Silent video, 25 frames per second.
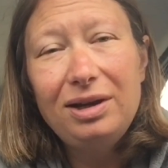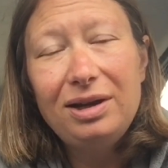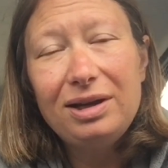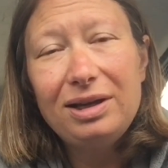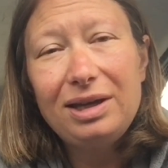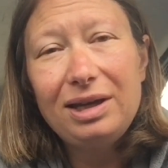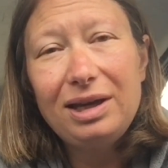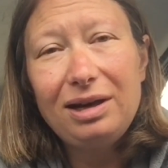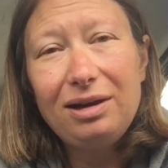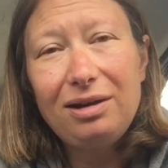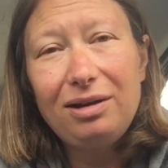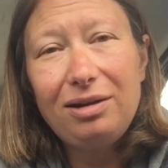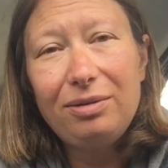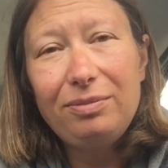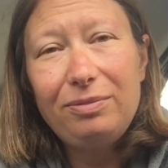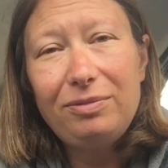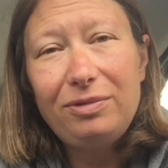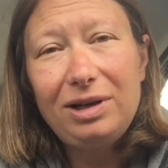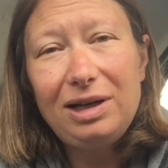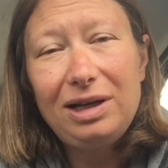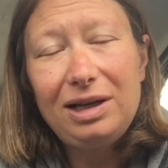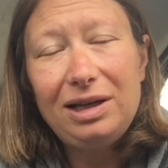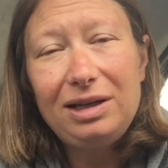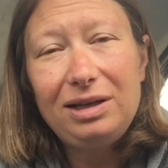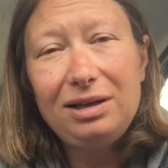yeah,
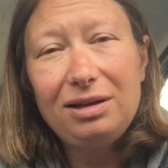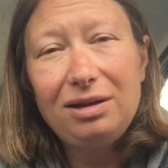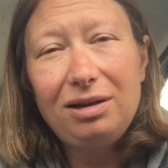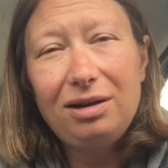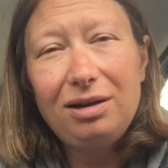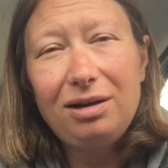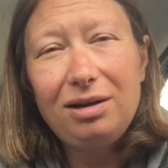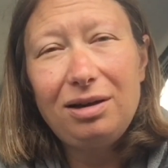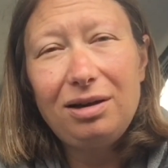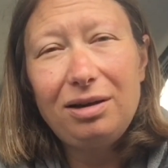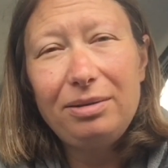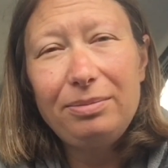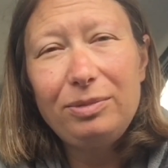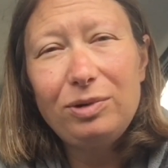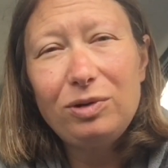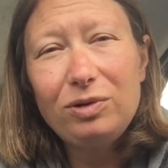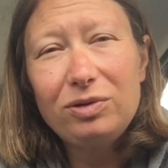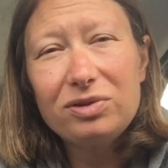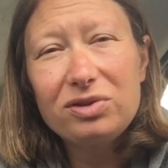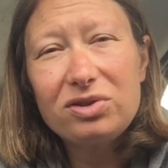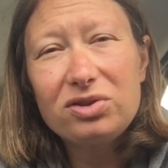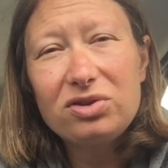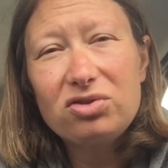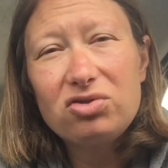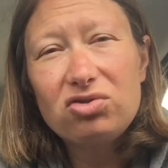I'm
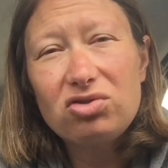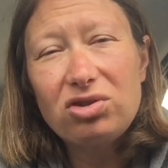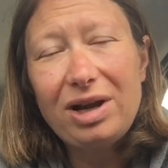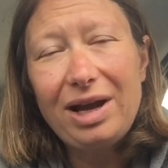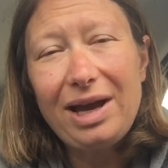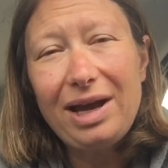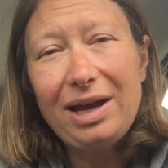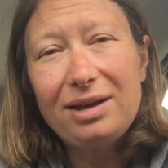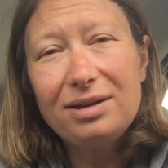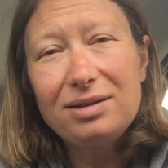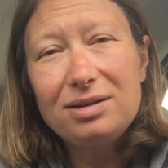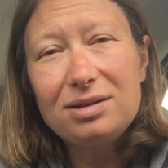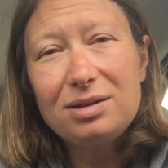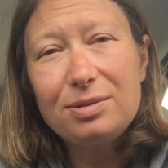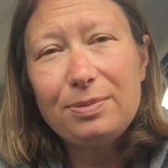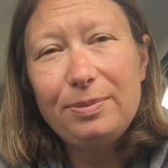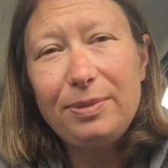not stressed,